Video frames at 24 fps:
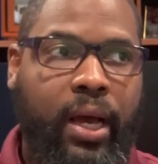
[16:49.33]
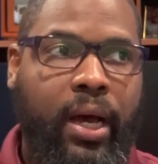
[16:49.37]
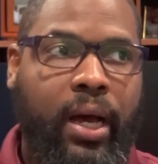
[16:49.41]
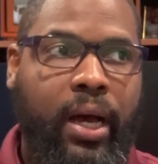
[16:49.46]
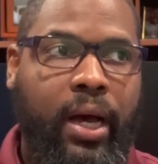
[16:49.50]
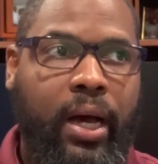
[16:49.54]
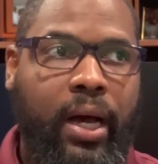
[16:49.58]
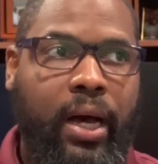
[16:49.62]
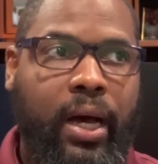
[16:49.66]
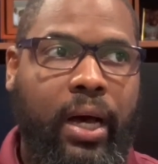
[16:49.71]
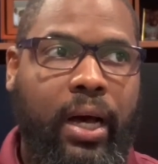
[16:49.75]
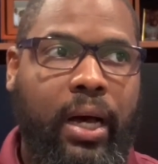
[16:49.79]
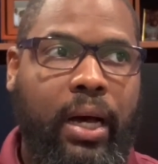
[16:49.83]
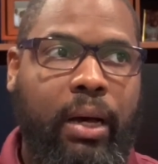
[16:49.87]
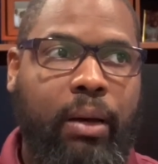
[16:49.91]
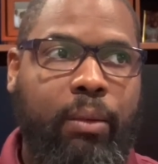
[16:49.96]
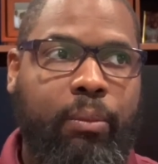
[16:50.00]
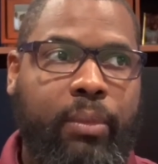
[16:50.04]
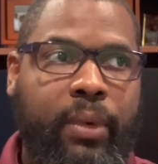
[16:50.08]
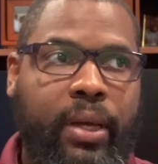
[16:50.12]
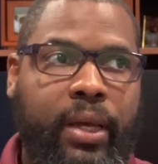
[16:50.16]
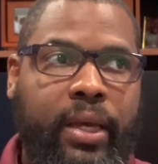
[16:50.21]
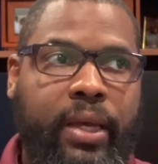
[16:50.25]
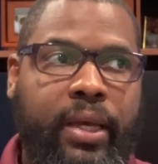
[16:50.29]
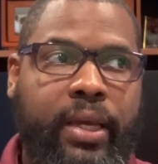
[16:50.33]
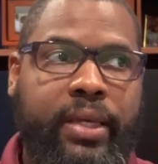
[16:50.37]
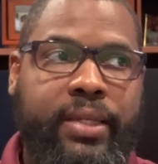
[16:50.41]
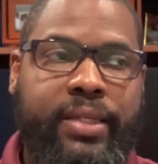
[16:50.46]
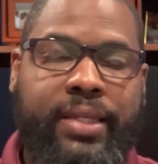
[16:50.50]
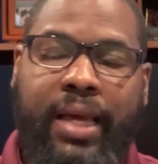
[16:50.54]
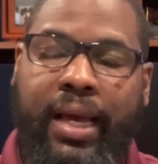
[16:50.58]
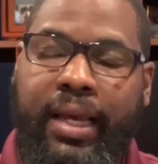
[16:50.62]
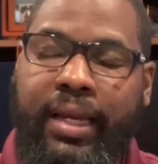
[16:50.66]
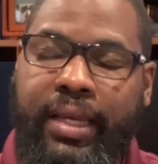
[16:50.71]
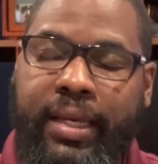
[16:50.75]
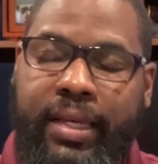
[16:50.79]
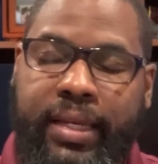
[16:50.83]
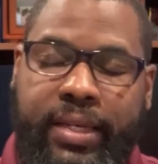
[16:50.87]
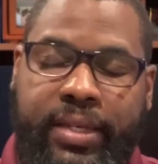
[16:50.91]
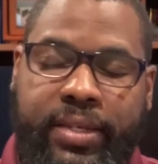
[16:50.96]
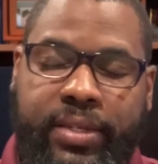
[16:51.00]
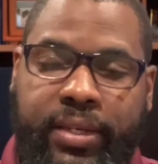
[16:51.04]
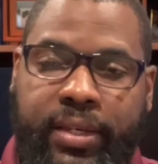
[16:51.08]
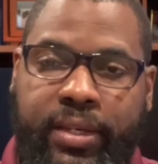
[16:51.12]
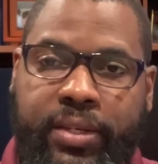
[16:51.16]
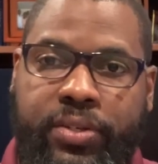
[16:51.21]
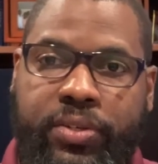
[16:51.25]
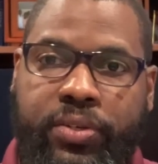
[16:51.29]
Um, it's not
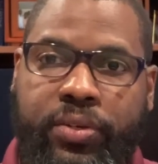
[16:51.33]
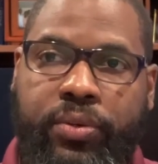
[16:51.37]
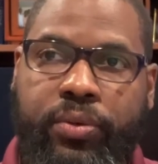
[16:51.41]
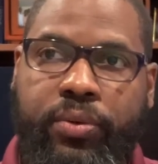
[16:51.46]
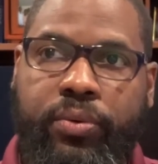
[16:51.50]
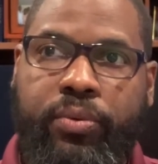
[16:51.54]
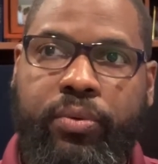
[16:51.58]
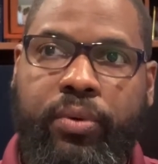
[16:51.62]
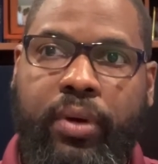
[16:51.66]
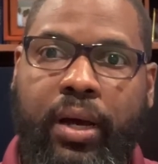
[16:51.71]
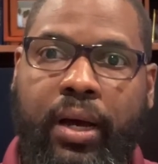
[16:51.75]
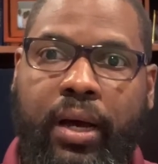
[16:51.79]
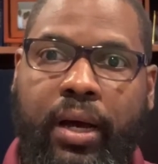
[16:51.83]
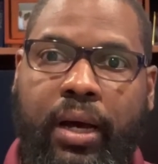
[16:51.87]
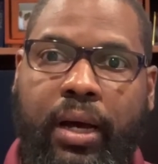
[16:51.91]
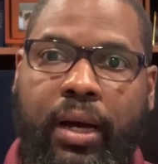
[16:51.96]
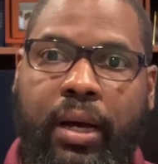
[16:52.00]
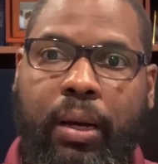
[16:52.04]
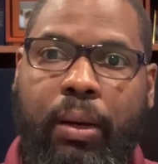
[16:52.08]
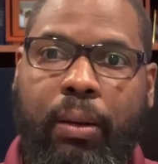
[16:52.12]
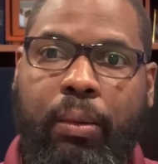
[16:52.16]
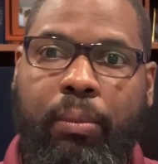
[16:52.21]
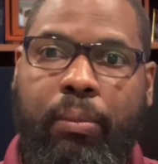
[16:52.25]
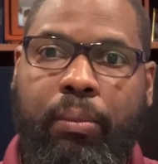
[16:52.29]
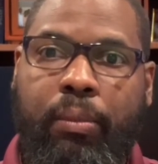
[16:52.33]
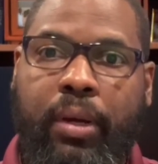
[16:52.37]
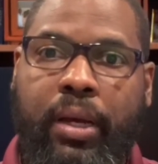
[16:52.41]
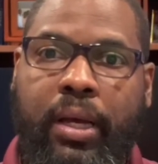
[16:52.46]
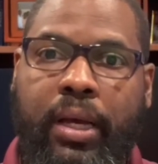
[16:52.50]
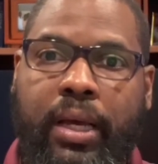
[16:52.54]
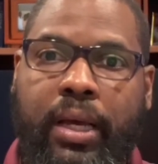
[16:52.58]
easy to um,